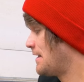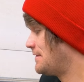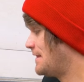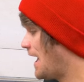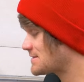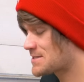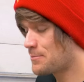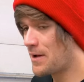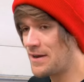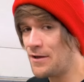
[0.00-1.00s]
not
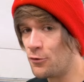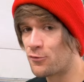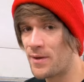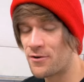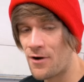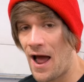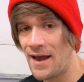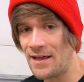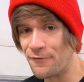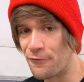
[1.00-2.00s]
somebody who's been
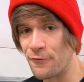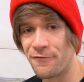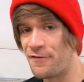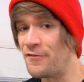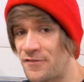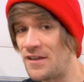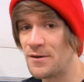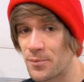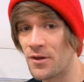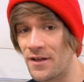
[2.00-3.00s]
riding for
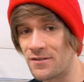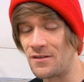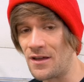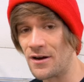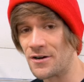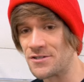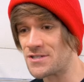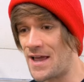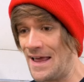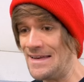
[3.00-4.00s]
15 plus
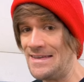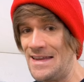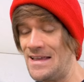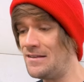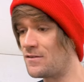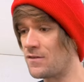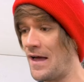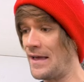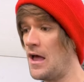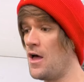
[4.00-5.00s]
years and needs
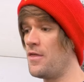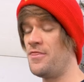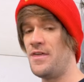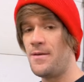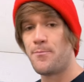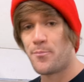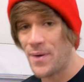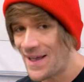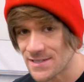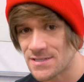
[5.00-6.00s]
like the
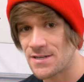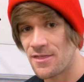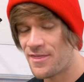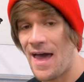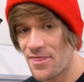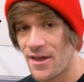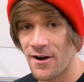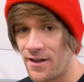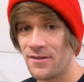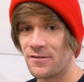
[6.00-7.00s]
best that
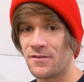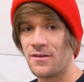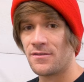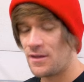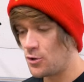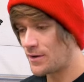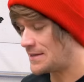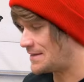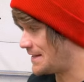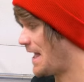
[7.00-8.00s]
there is that you
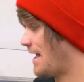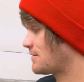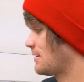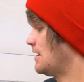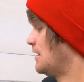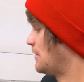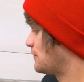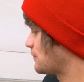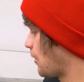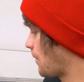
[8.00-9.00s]
can get.
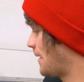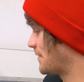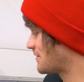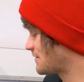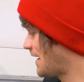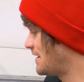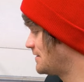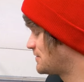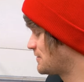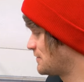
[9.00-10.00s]
So I'm excited
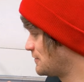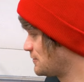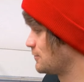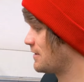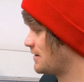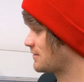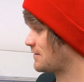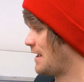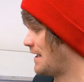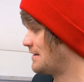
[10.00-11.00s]
to do this,
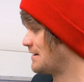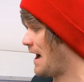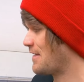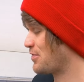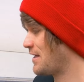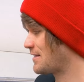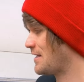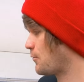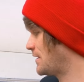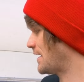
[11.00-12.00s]
and I think
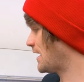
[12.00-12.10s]
that when it